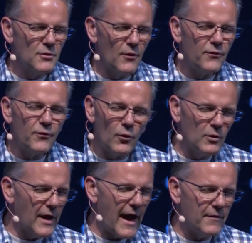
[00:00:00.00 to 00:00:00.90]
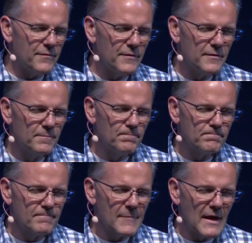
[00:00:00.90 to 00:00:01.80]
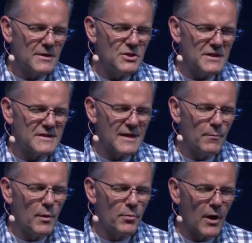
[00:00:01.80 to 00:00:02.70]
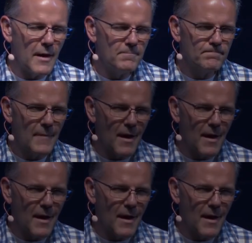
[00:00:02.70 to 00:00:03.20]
to a full life. In Jesus' name we pray.